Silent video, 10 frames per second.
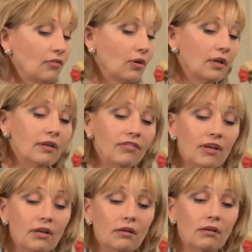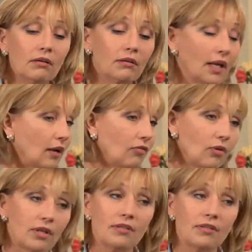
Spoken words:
afford to live here, can't afford